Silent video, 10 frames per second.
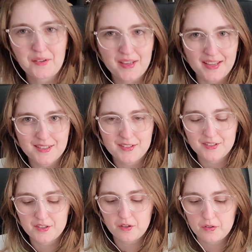Okay,
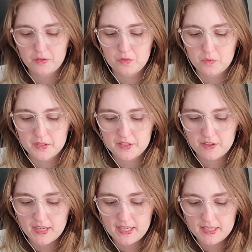so what's
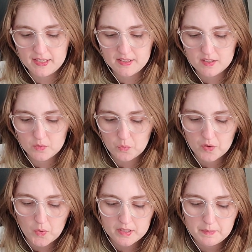great is we're
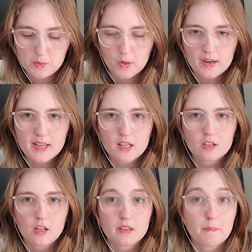going to be working
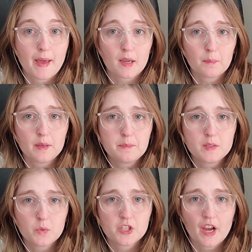along the back
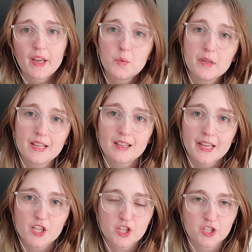bumps, which I really
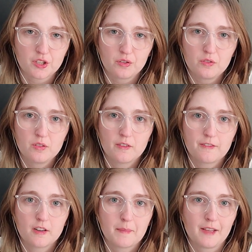like to do
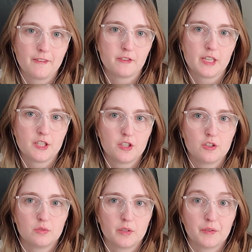for my
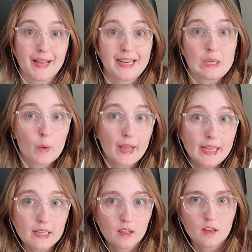foundational row anyway.
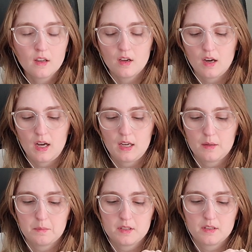
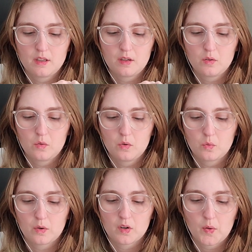So
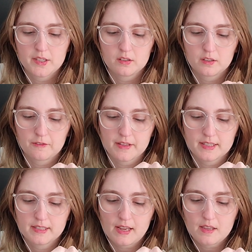we're going to look for the
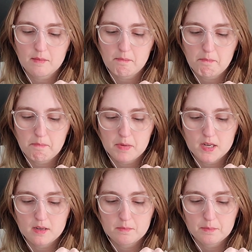second
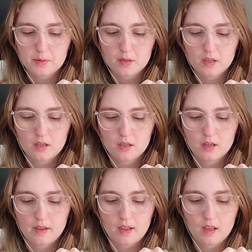bump
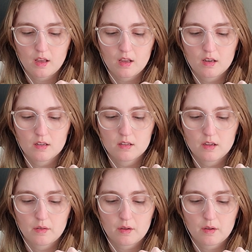and